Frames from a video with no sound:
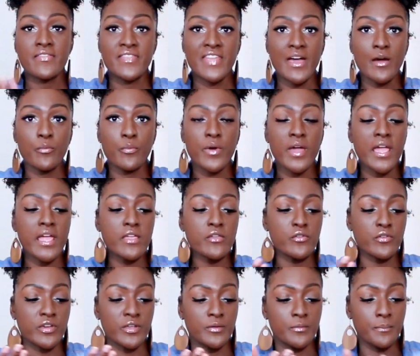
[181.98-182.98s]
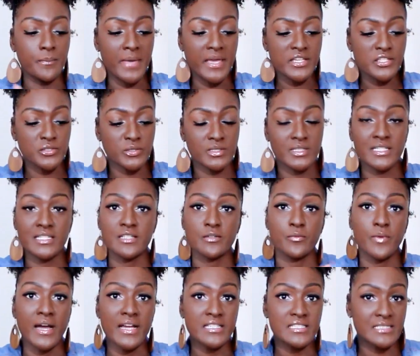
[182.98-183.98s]
That way you can make sure that the
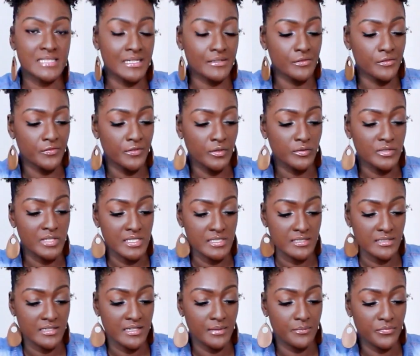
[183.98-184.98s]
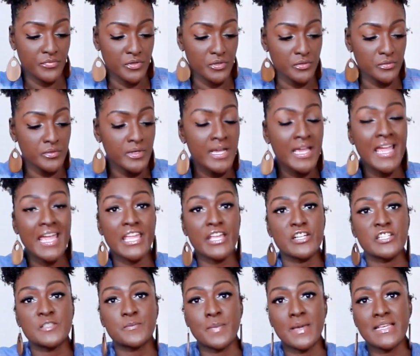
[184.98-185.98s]
white styrofoam doesn't come through and
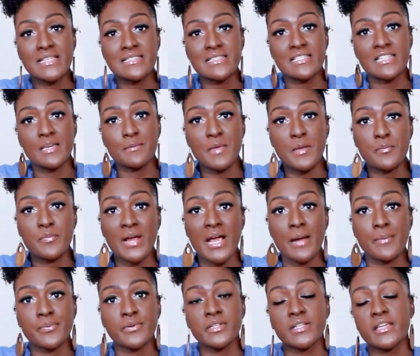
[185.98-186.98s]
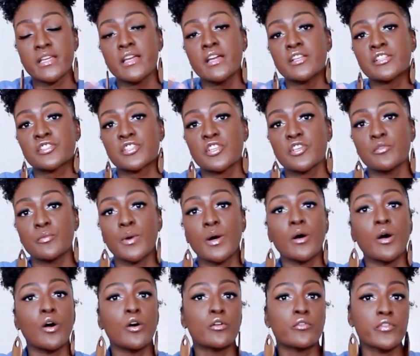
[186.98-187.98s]
your spacing can be properly so you
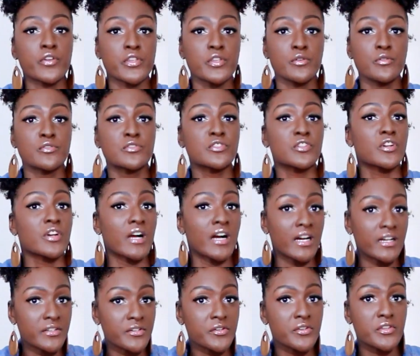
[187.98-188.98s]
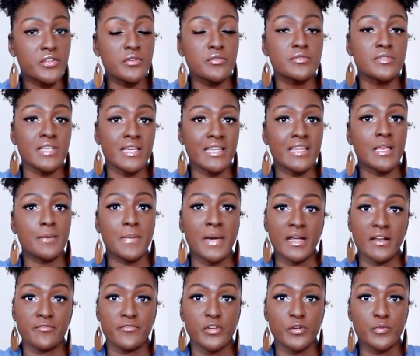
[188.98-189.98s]
won't overuse or underuse any
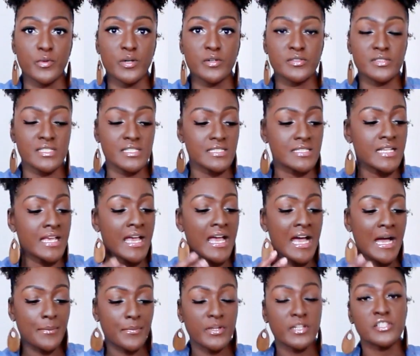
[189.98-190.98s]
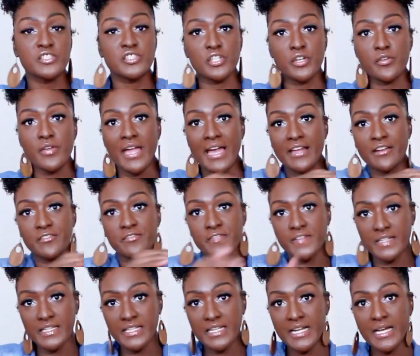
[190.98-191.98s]
amount of your roses. I'm going to show you how to
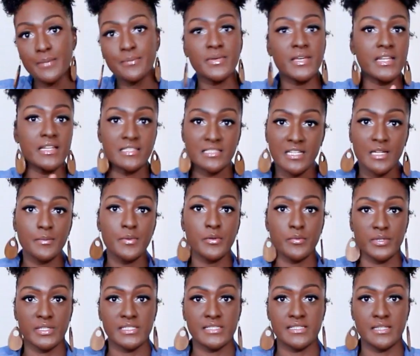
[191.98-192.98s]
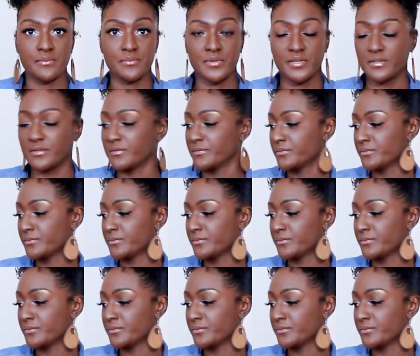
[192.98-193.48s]
fill it up and it's going to be really simple.